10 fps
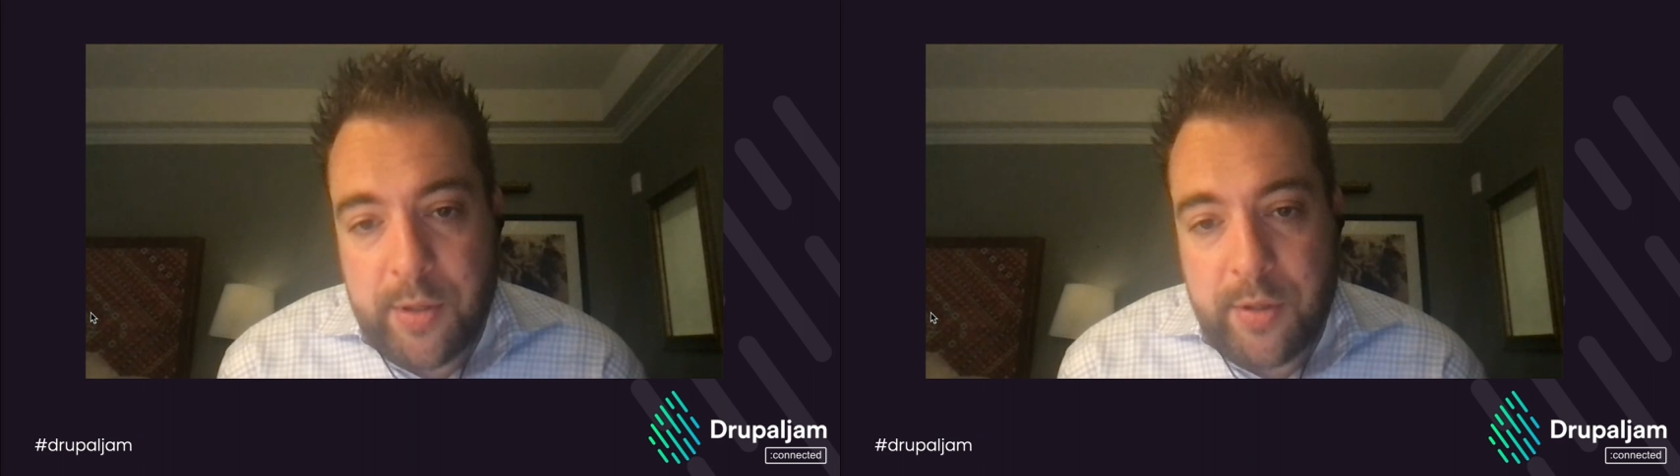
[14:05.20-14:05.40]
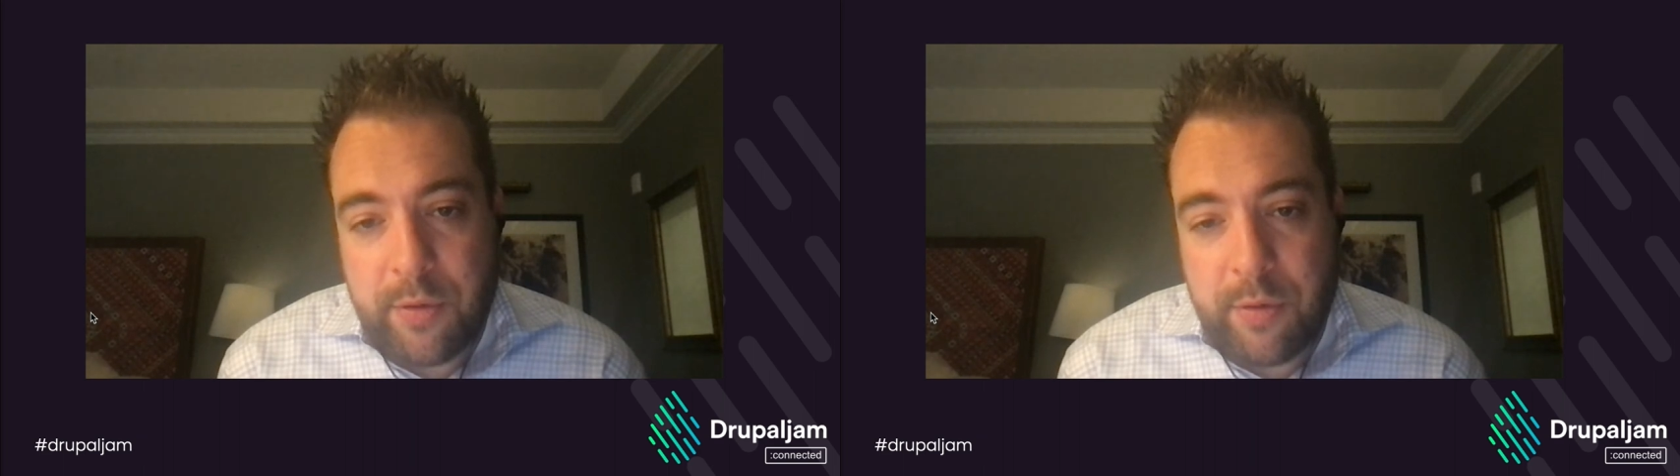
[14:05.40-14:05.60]
which
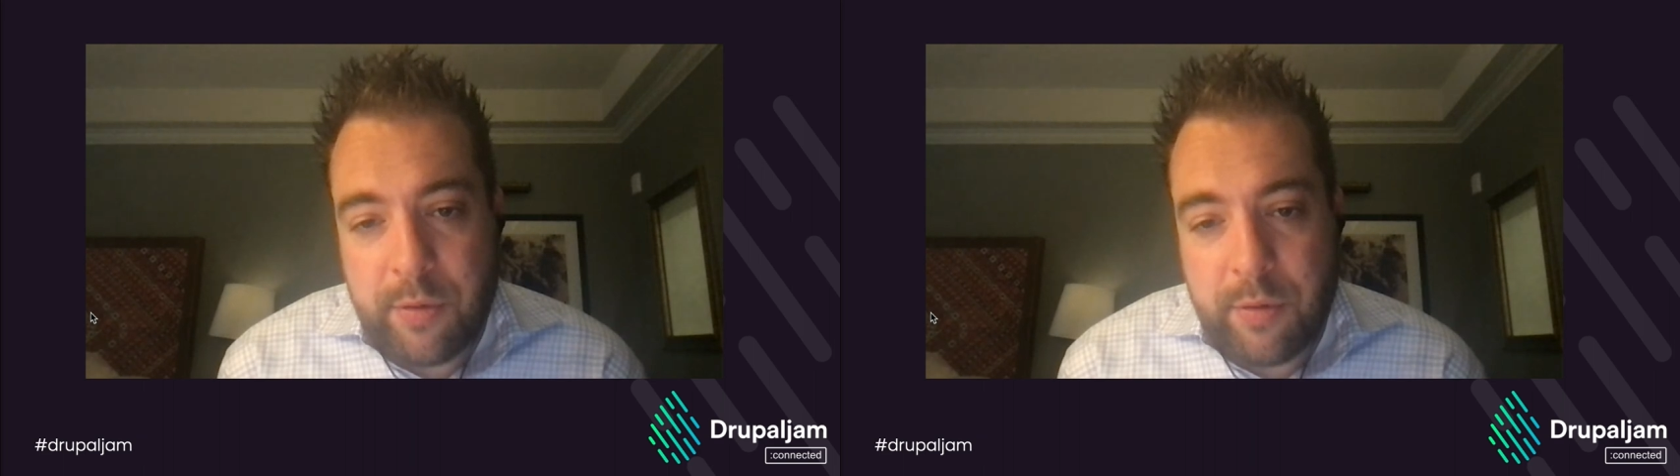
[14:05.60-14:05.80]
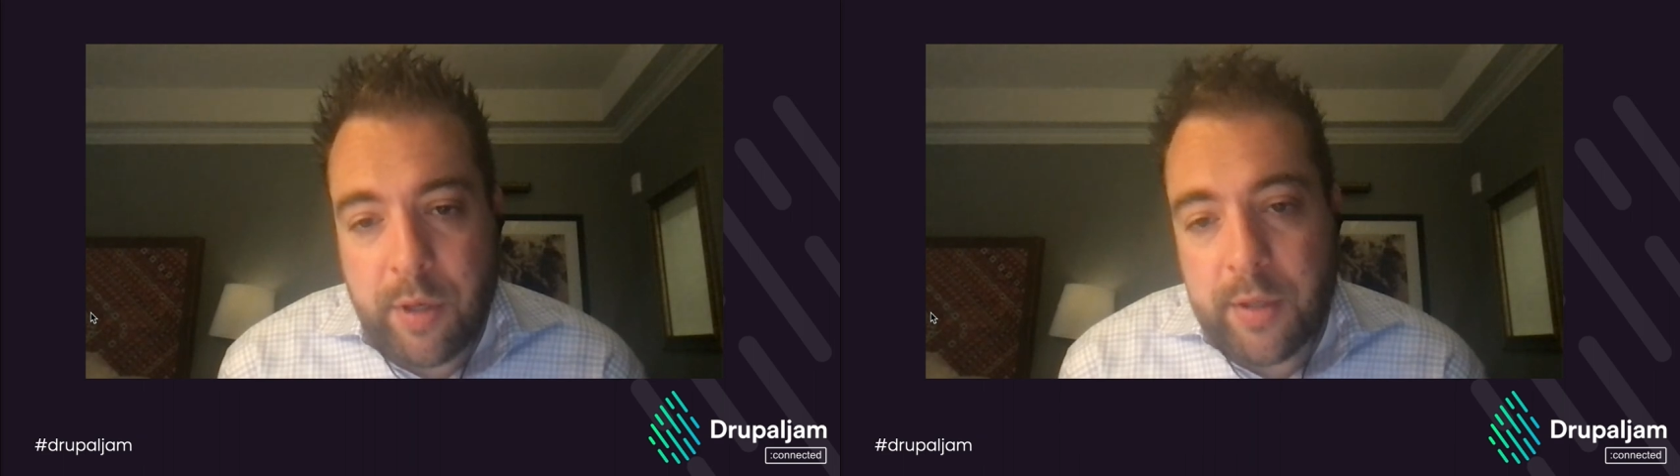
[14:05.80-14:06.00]
is
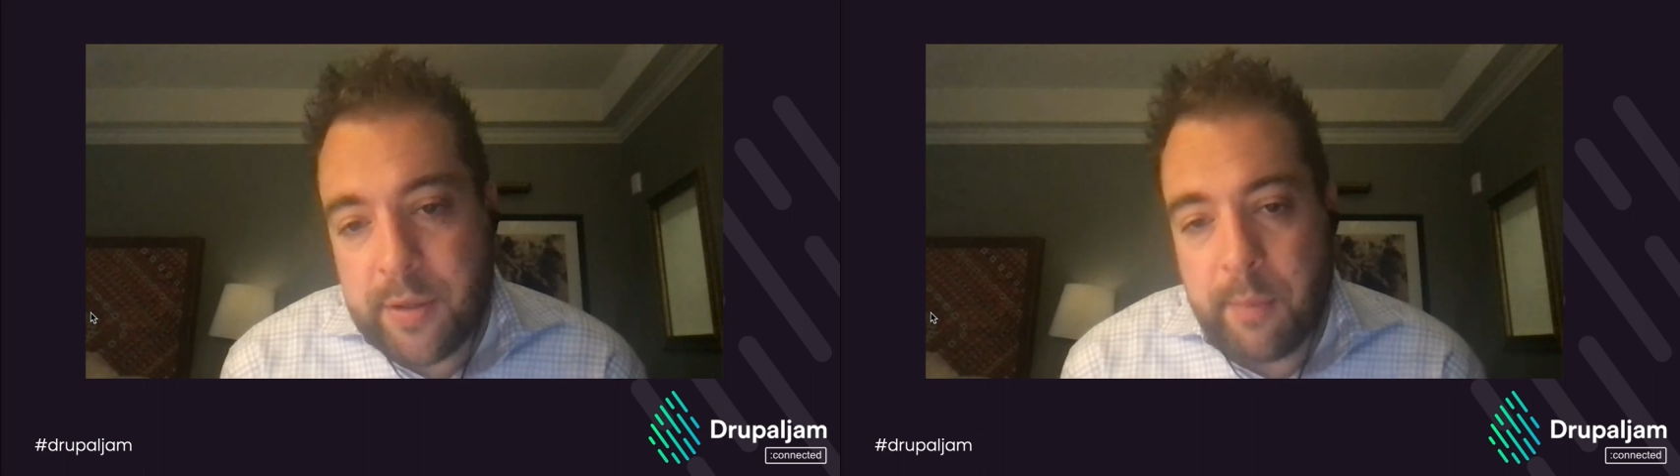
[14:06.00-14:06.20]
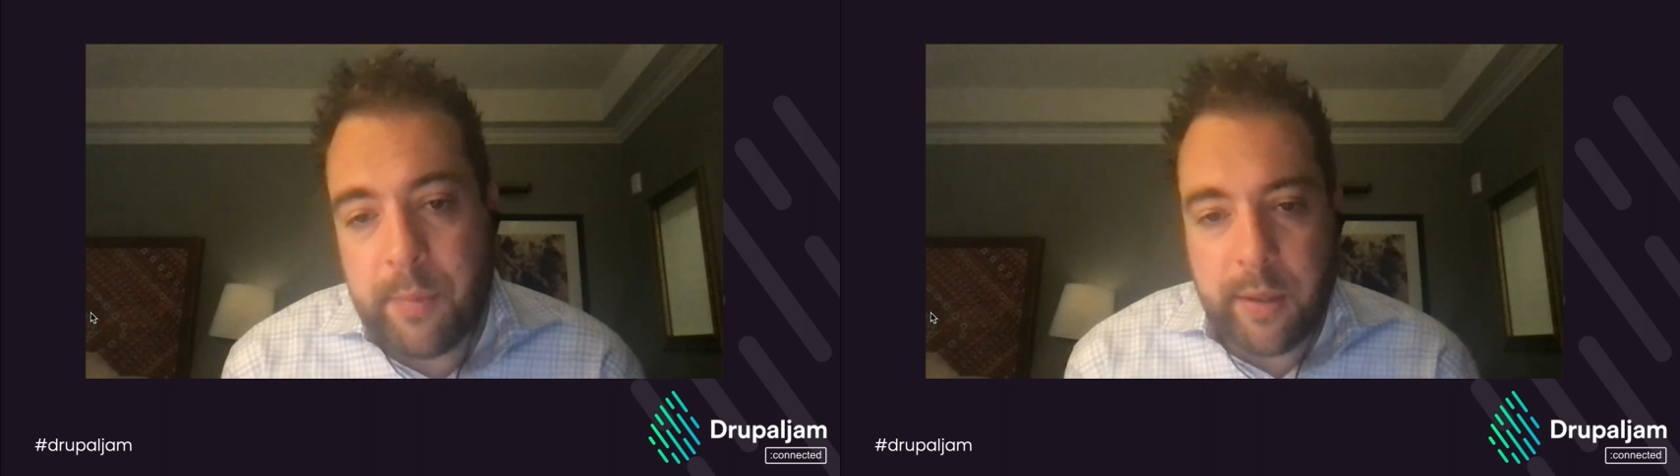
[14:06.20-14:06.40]

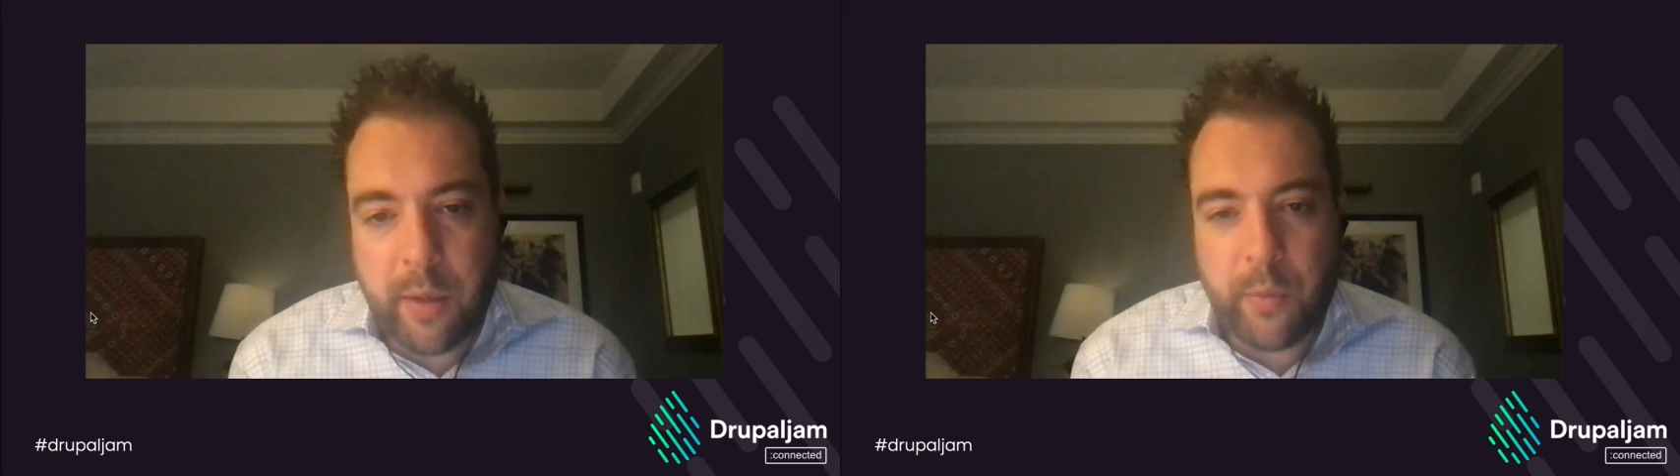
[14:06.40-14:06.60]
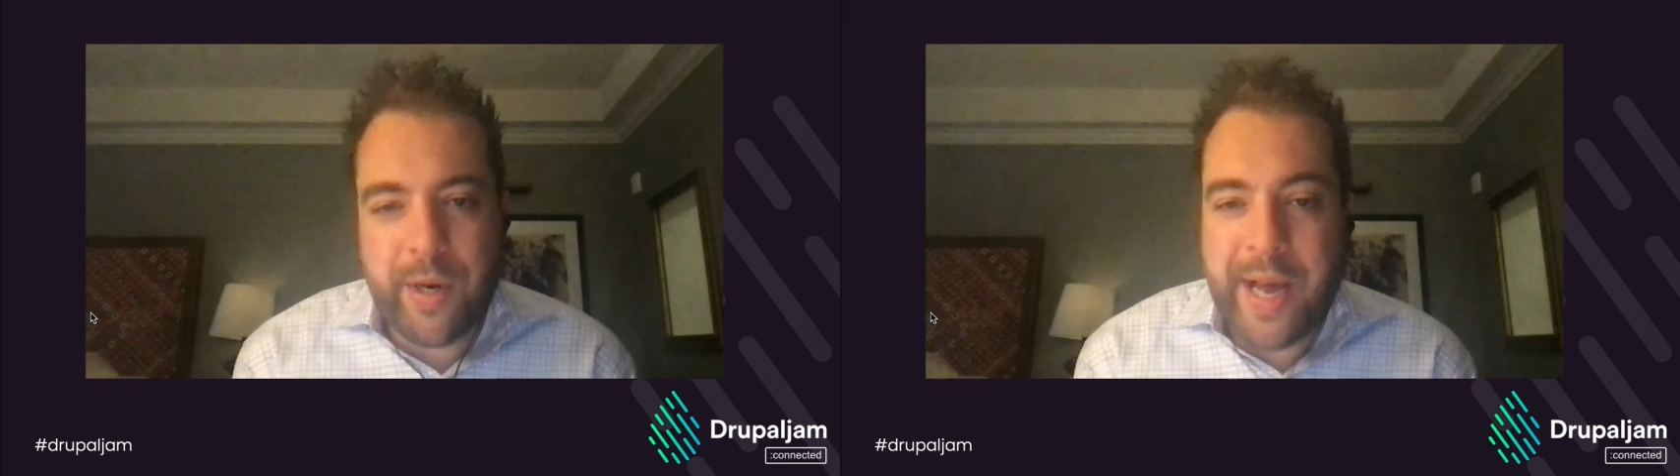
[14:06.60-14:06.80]
not
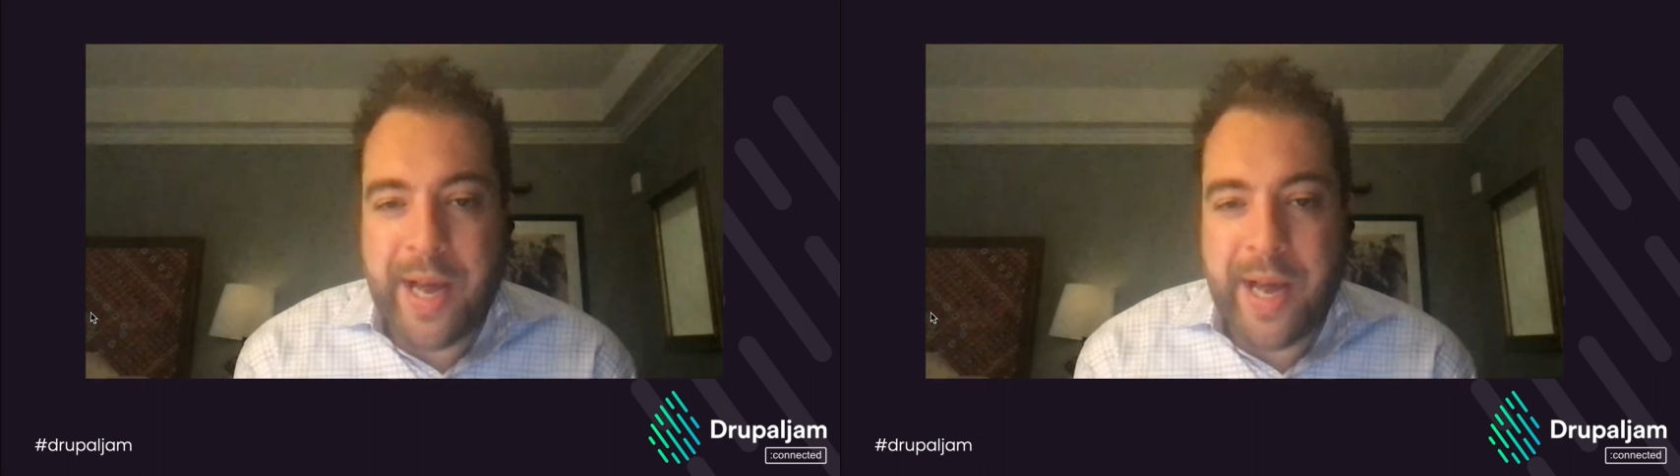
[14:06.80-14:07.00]
something that we're